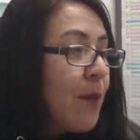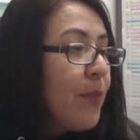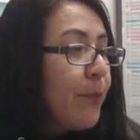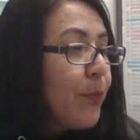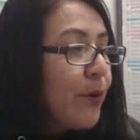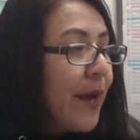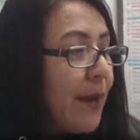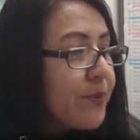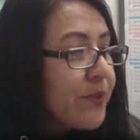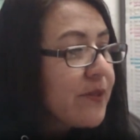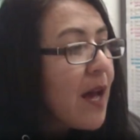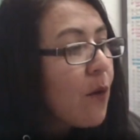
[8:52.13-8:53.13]
But
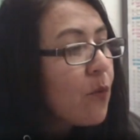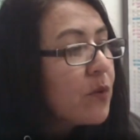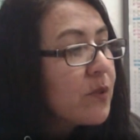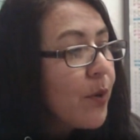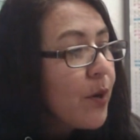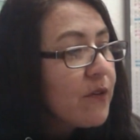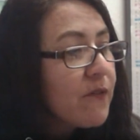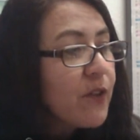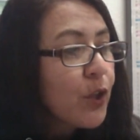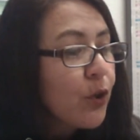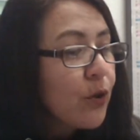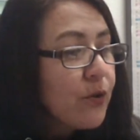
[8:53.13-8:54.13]
perhaps that was part of
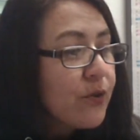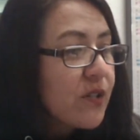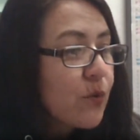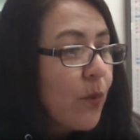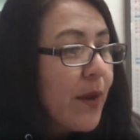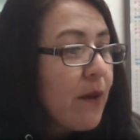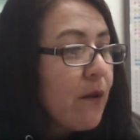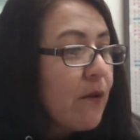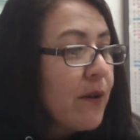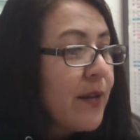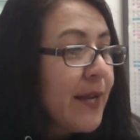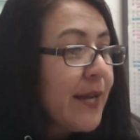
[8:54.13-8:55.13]
the curse as
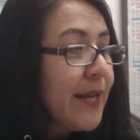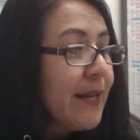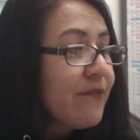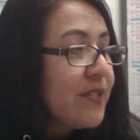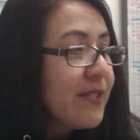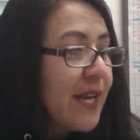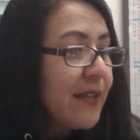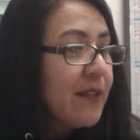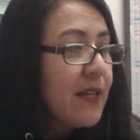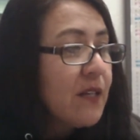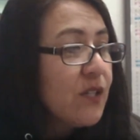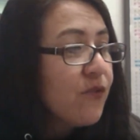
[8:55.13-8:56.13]
well. If
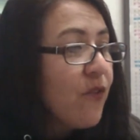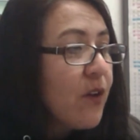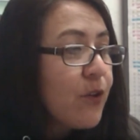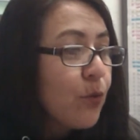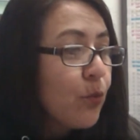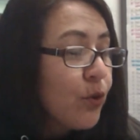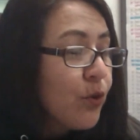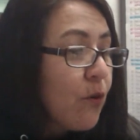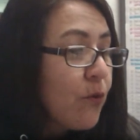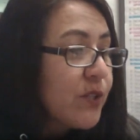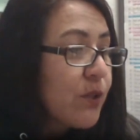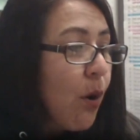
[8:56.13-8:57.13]
Stanley and his father weren't
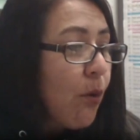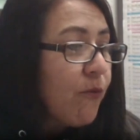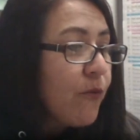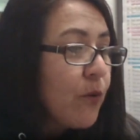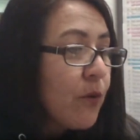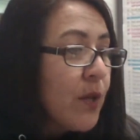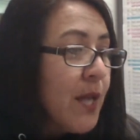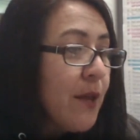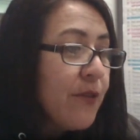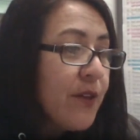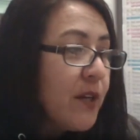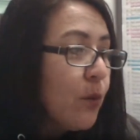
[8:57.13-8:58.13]
always hopeful,
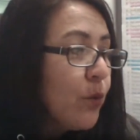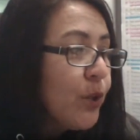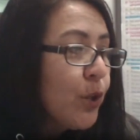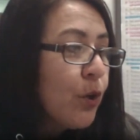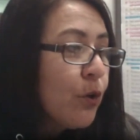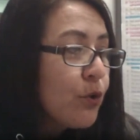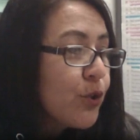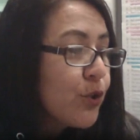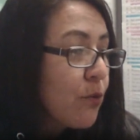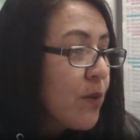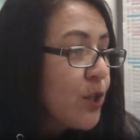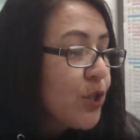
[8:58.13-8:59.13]
then it wouldn't hurt
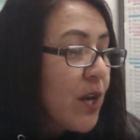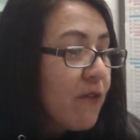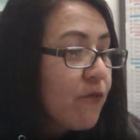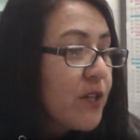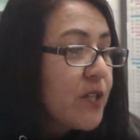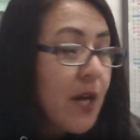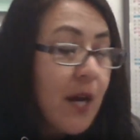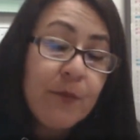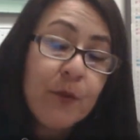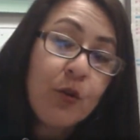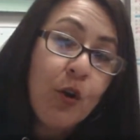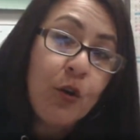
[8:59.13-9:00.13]
so much every
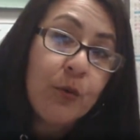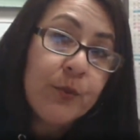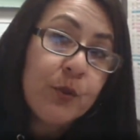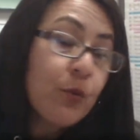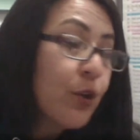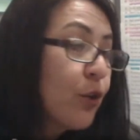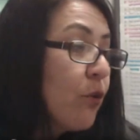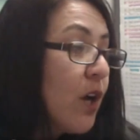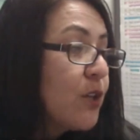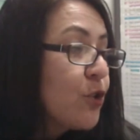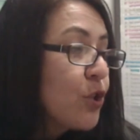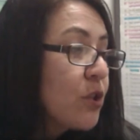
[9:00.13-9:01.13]
time their hopes were
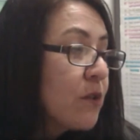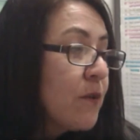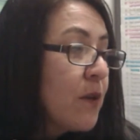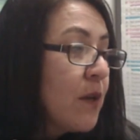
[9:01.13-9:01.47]
crushed.